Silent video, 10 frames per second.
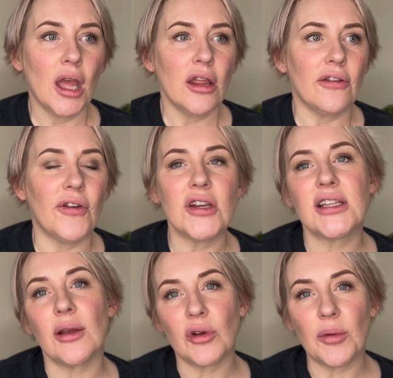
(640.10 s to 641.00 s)
The first
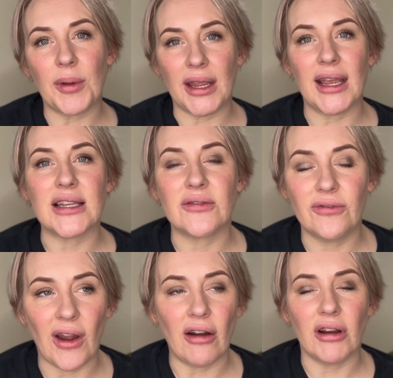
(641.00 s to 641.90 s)
thing I'm going to be is
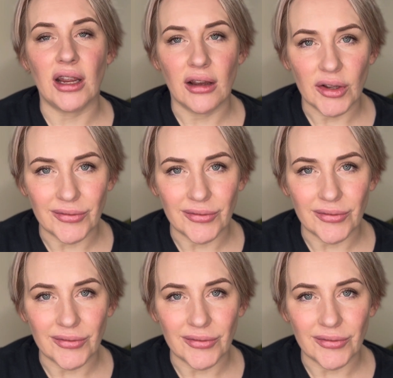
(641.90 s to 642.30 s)
very,